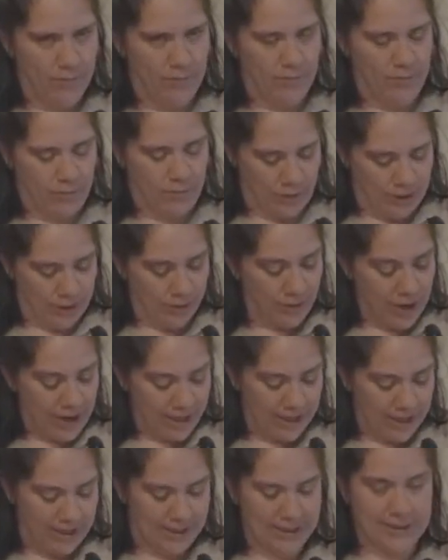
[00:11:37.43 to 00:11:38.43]
we can
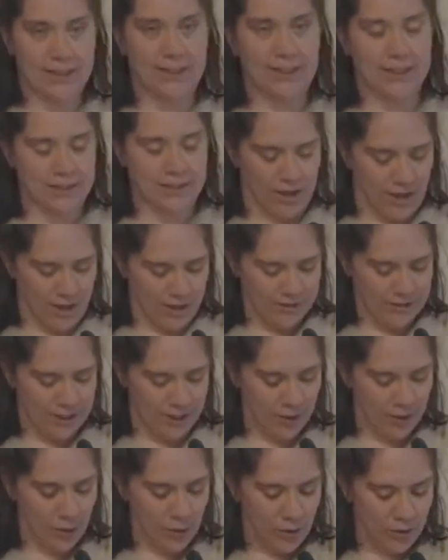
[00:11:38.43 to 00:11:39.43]
recognize that this carves
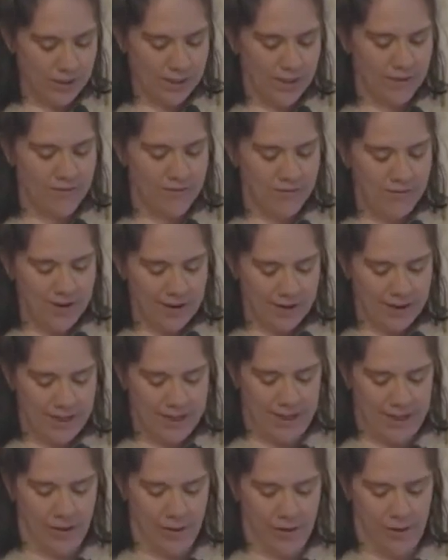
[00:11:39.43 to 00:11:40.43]
out only a very
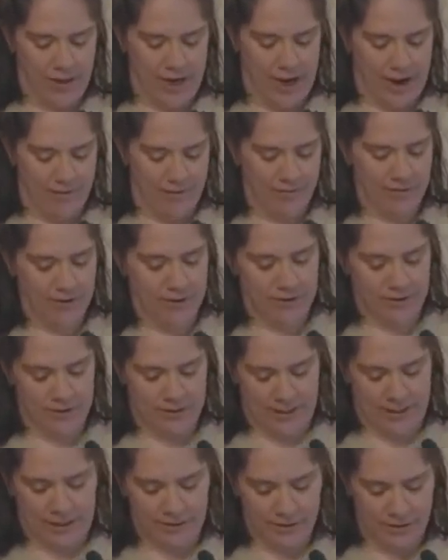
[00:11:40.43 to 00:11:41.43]
narrow gap for those
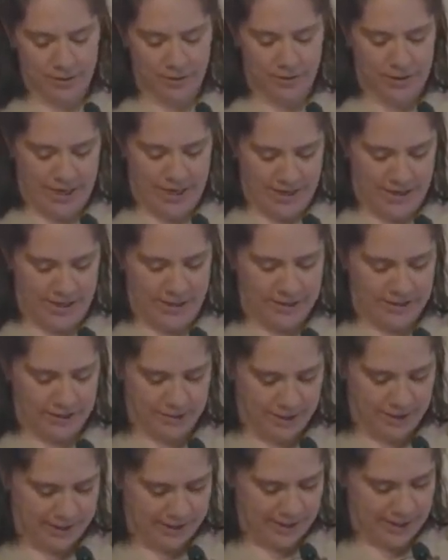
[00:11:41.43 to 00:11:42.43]
Scouts who are atheists
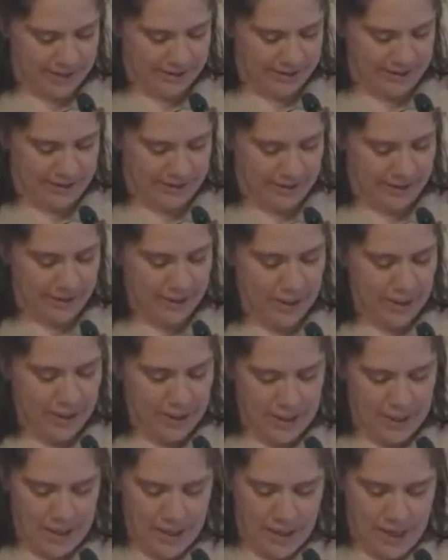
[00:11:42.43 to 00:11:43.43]
or agnostic.
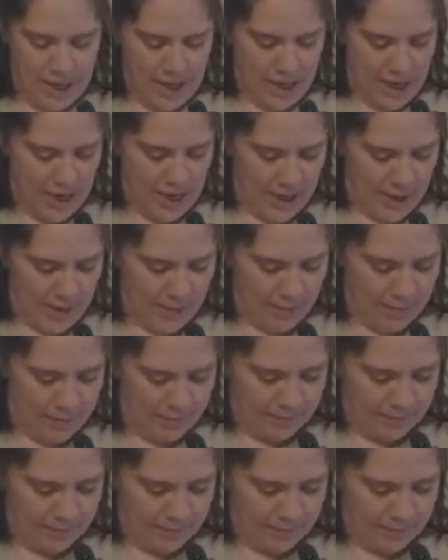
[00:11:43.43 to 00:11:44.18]
I